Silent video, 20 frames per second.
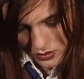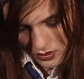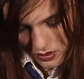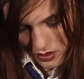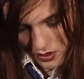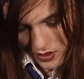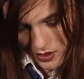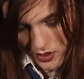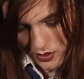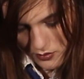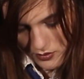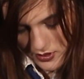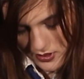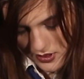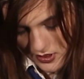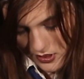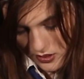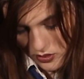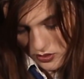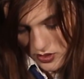I know it's
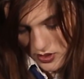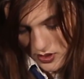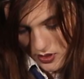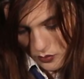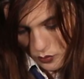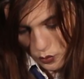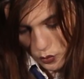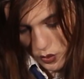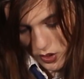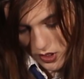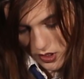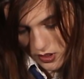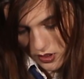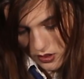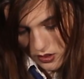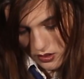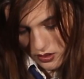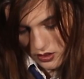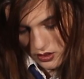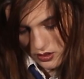in here
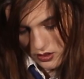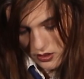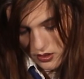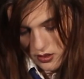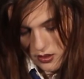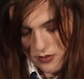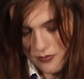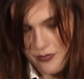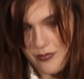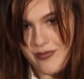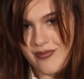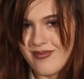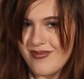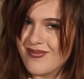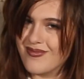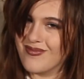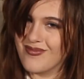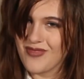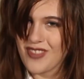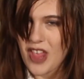somewhere.
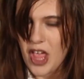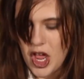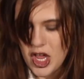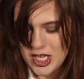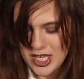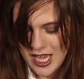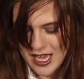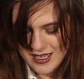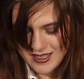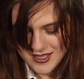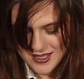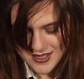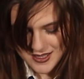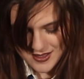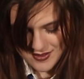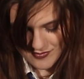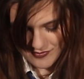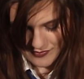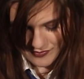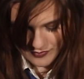Ah,
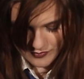yes.